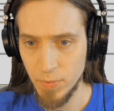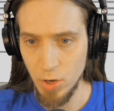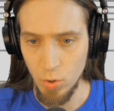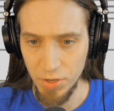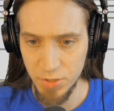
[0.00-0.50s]

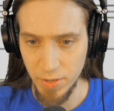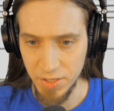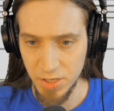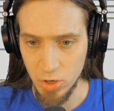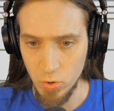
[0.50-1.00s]
Oh, this one
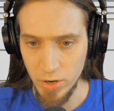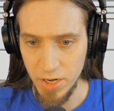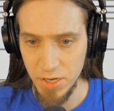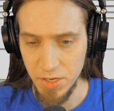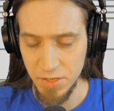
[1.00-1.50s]
is
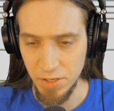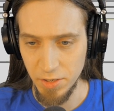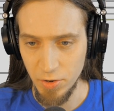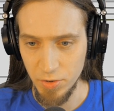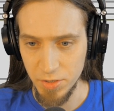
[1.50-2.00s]
crazy
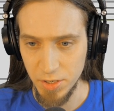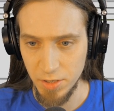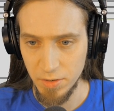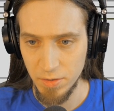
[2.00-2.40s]
noisy.